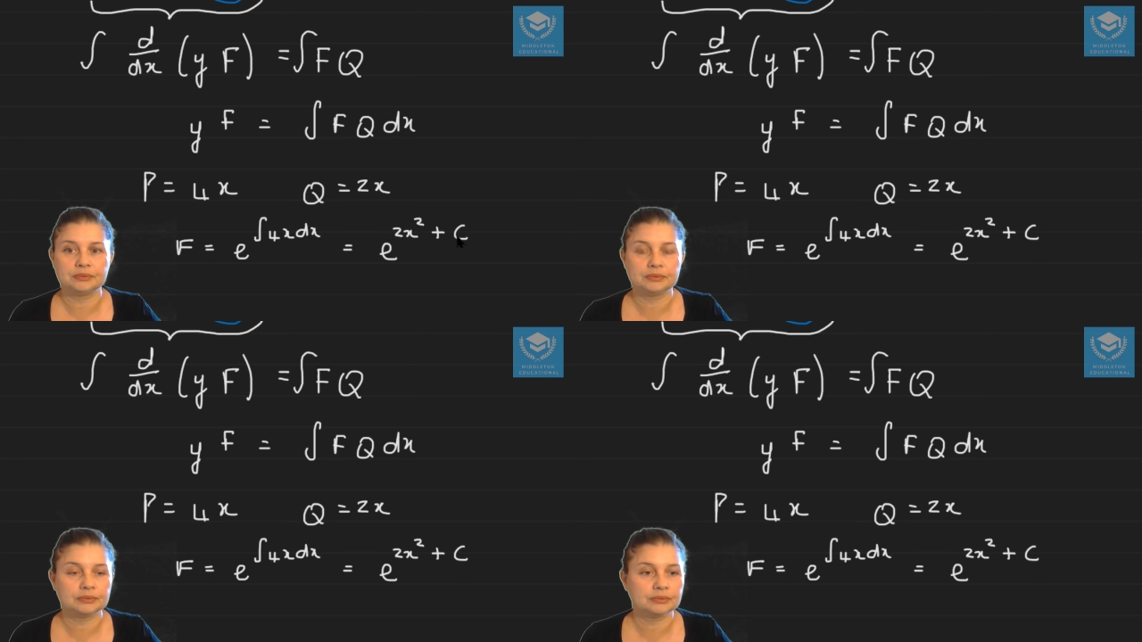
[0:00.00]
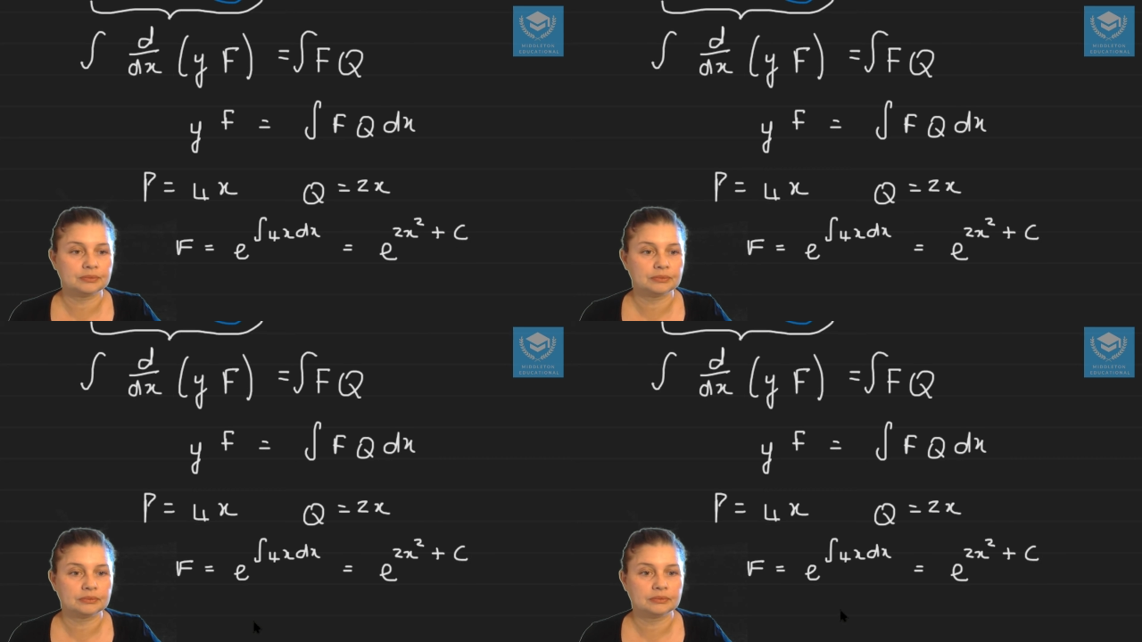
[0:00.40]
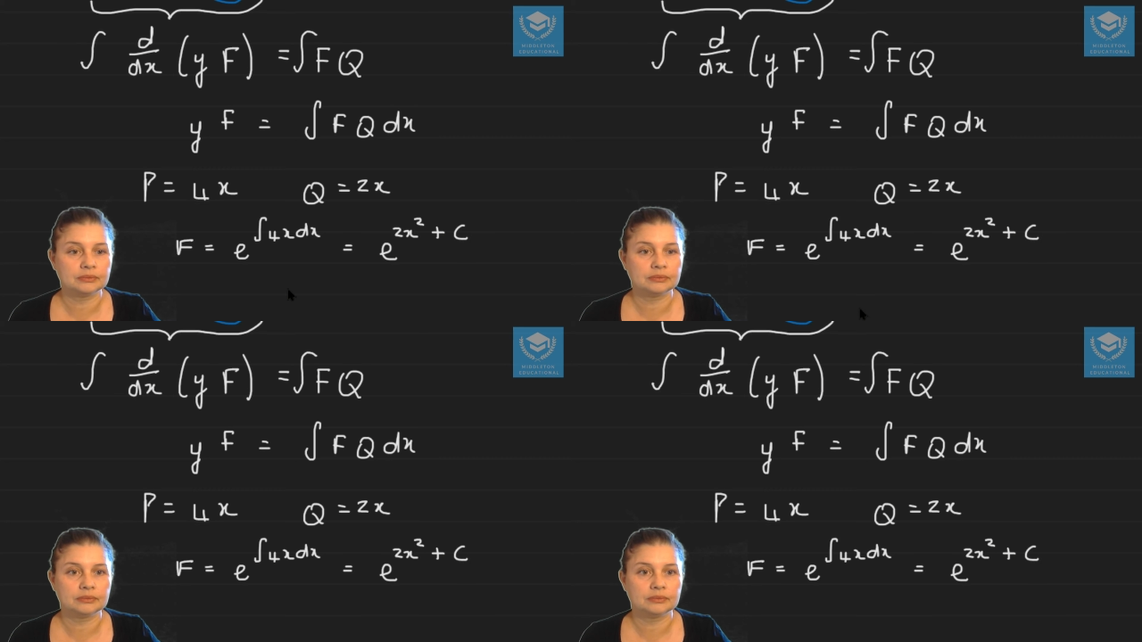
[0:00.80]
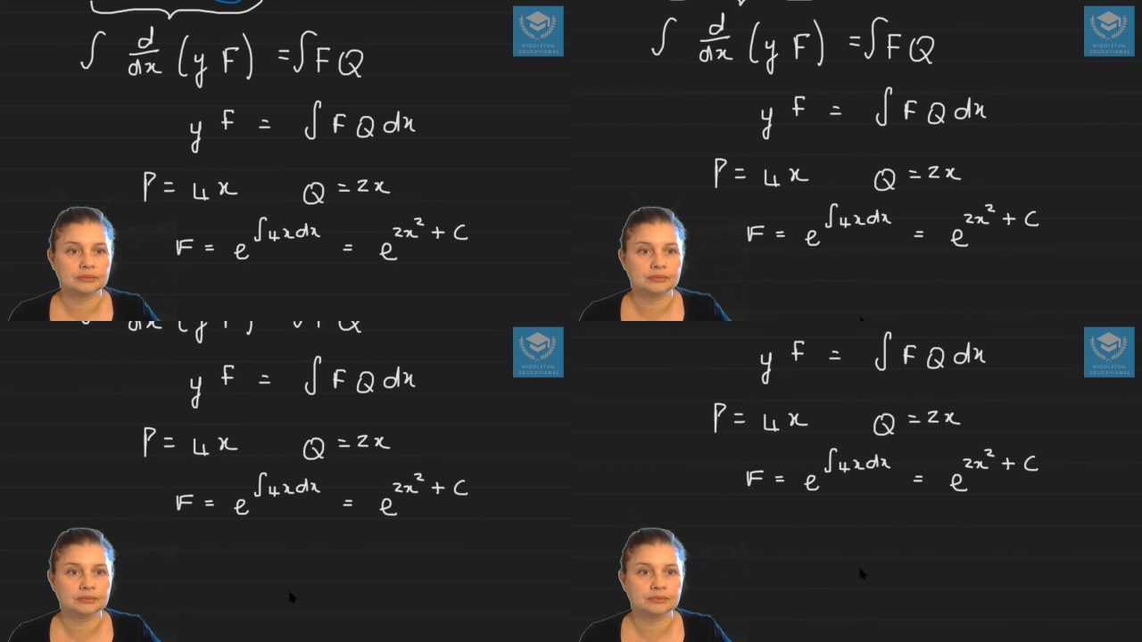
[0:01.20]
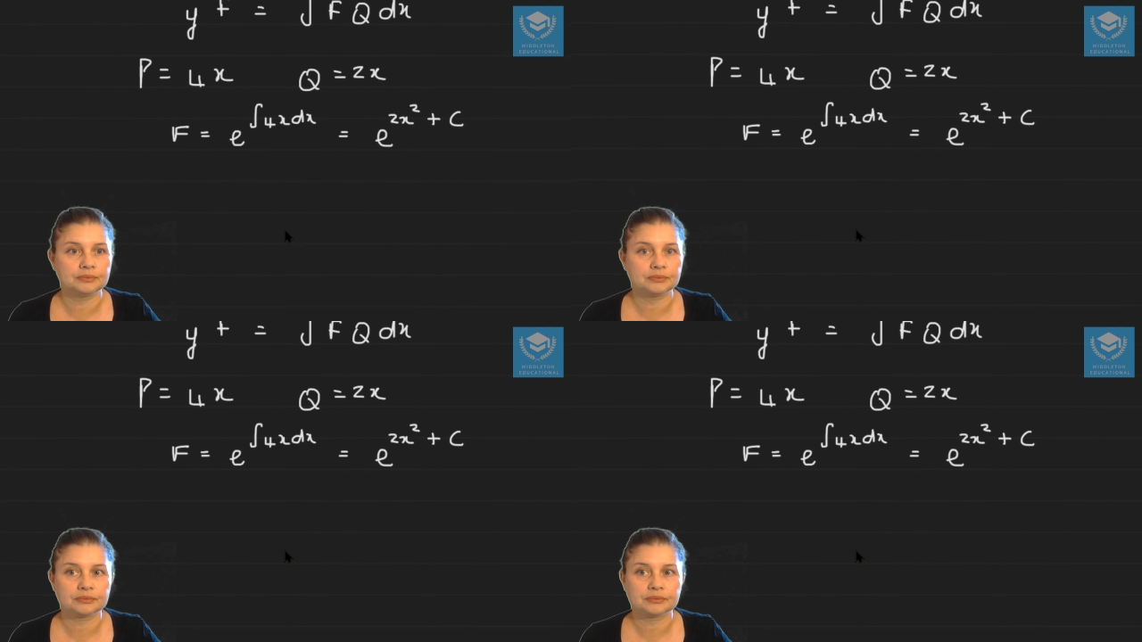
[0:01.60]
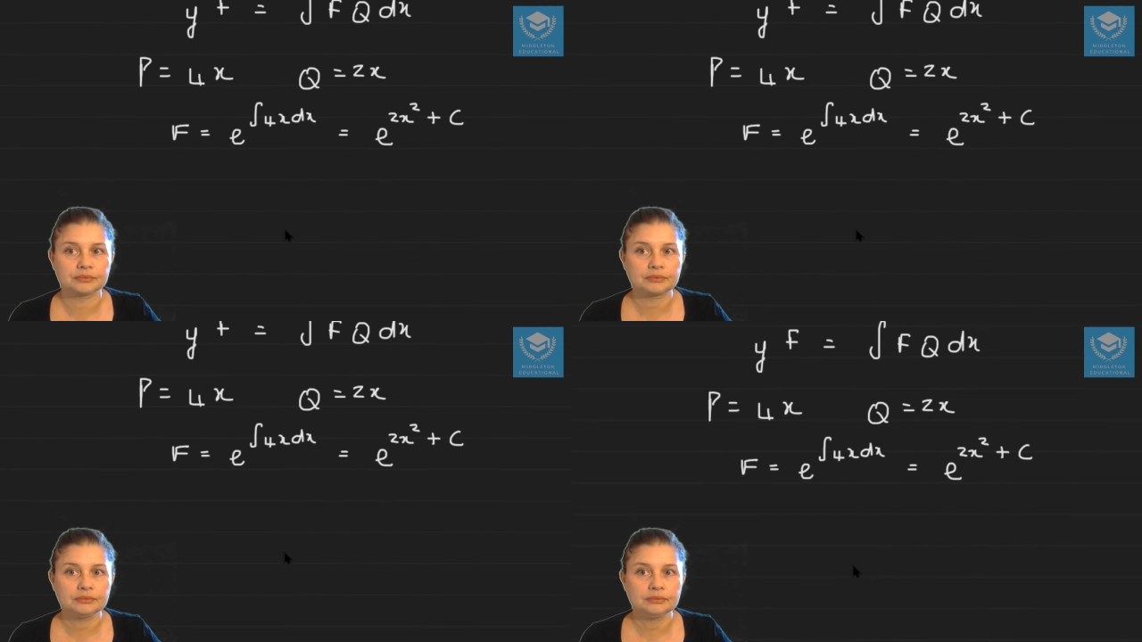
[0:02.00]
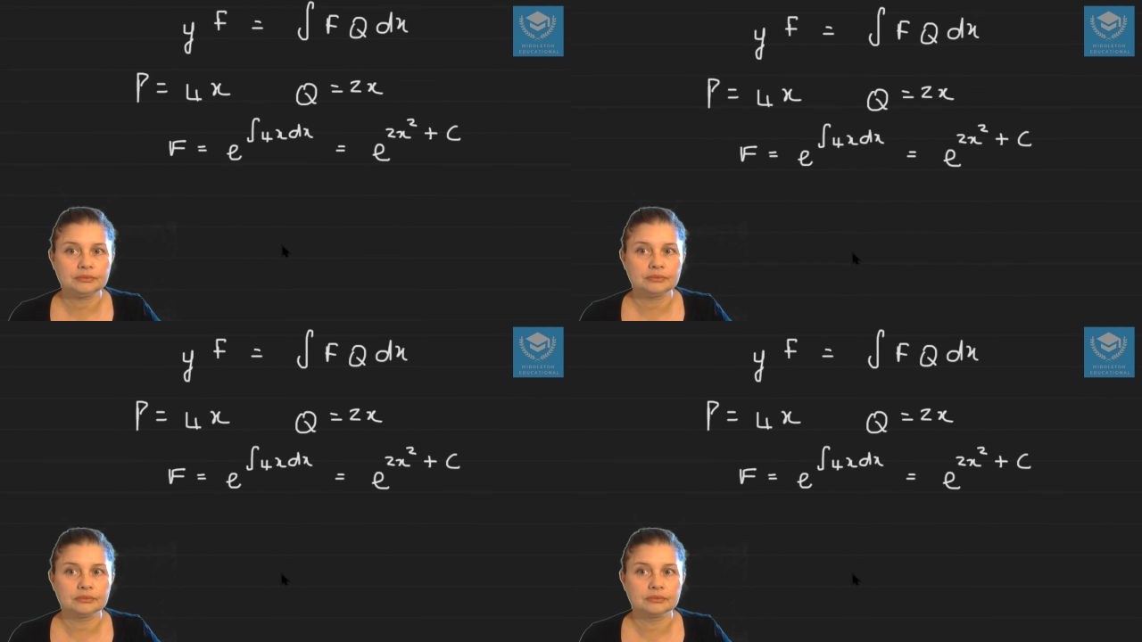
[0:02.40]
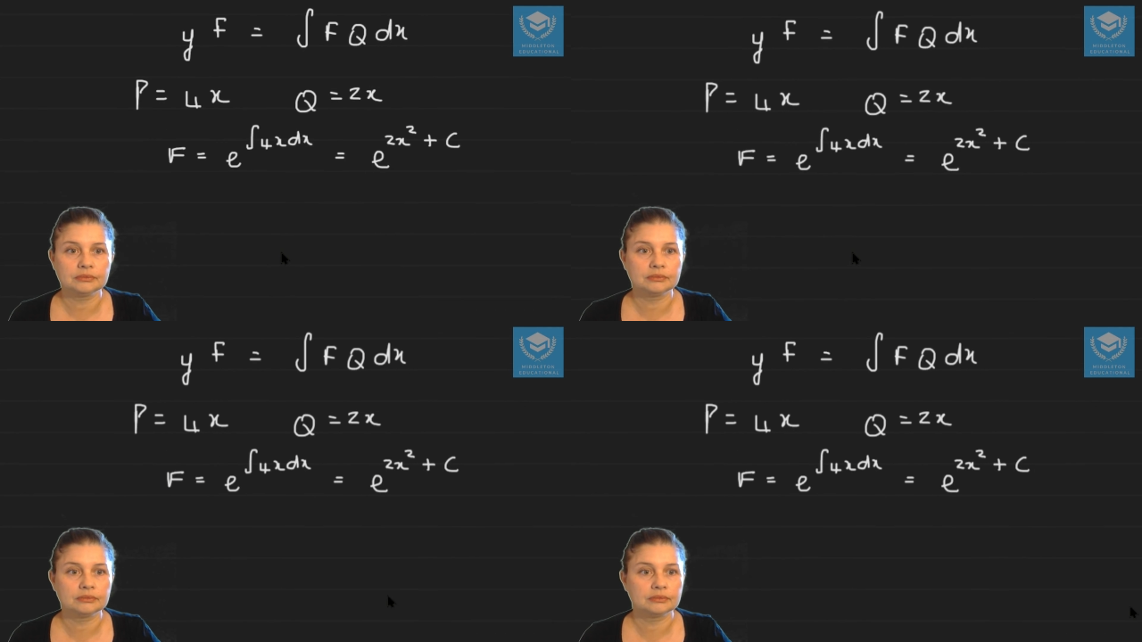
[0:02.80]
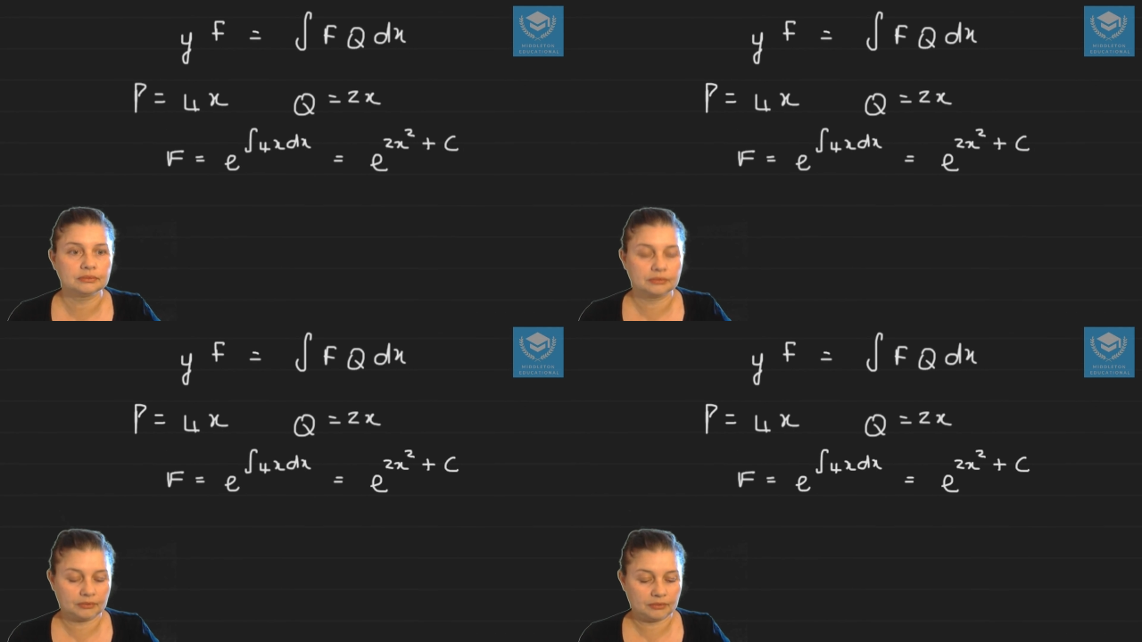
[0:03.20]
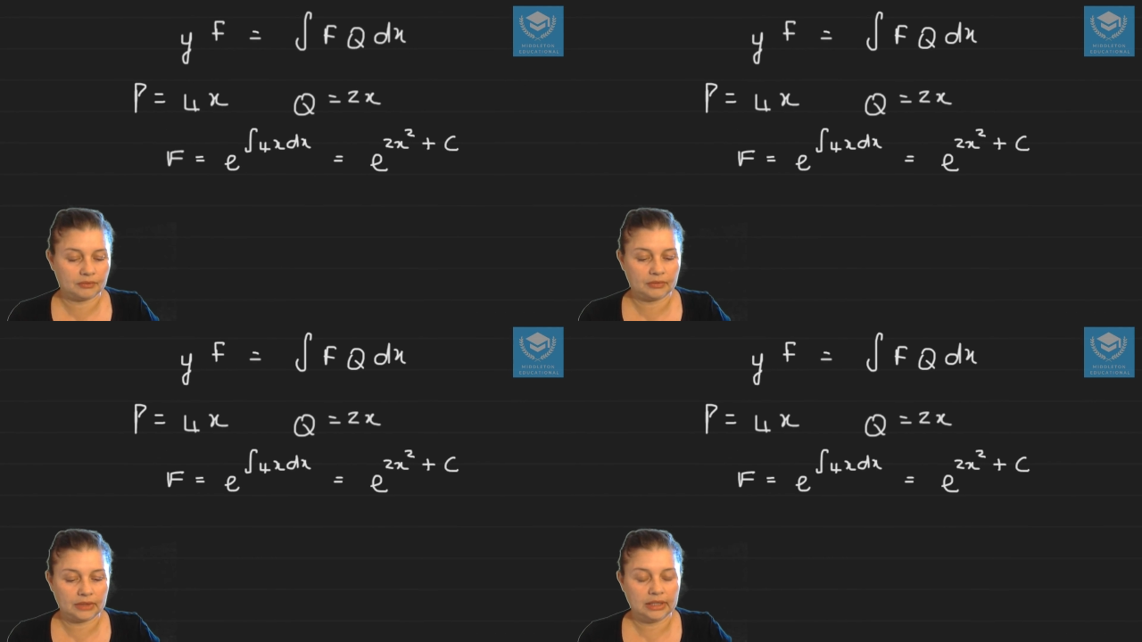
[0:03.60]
Nobody speaks.